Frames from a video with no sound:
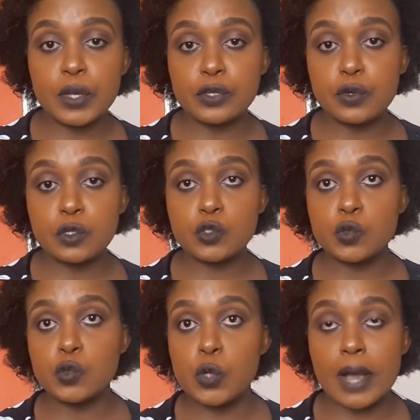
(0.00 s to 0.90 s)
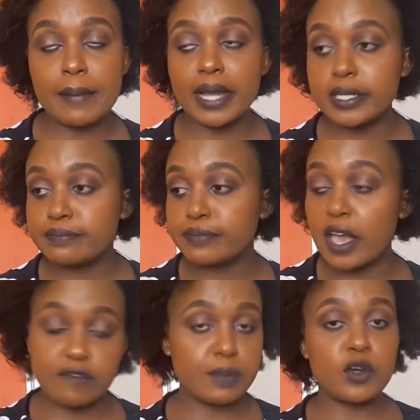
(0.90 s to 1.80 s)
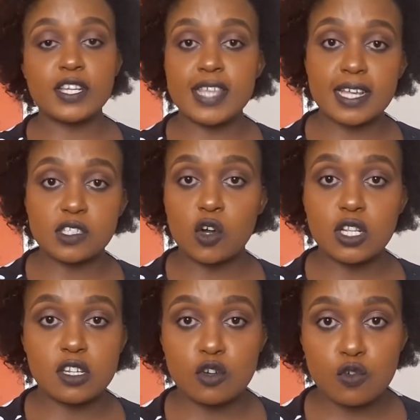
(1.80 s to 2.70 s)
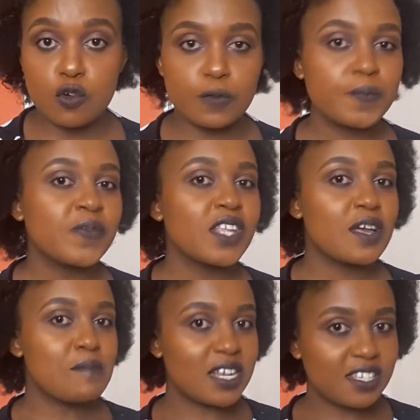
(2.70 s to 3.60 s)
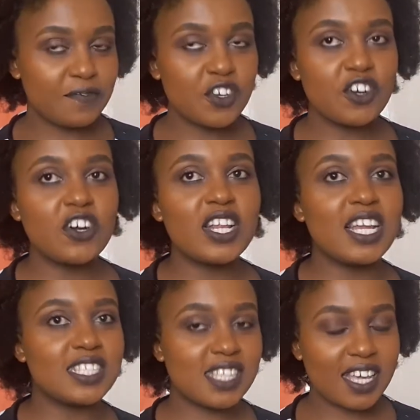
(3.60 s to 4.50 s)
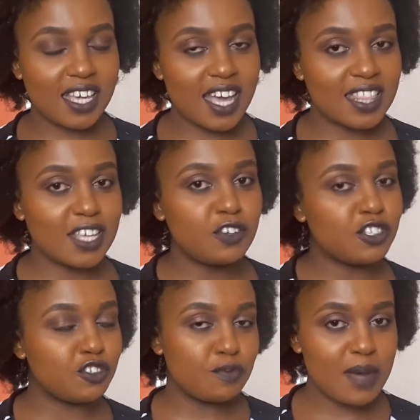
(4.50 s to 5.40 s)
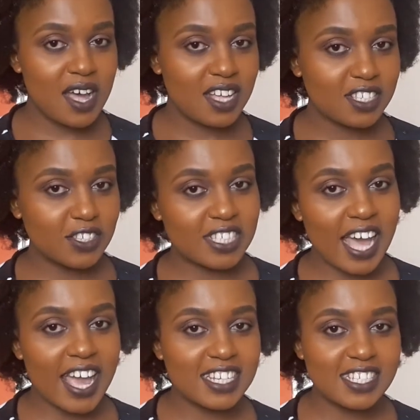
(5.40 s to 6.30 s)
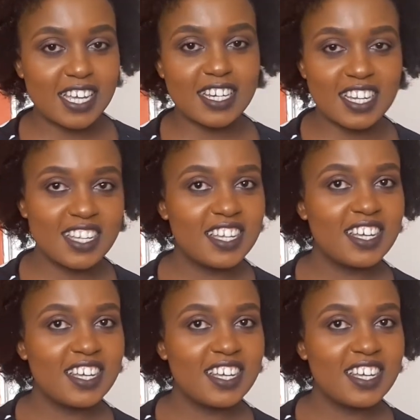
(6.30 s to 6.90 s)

when you go to Ukambani. Everybody there is called Nduko. But if you're, let's say here, the YouTube society and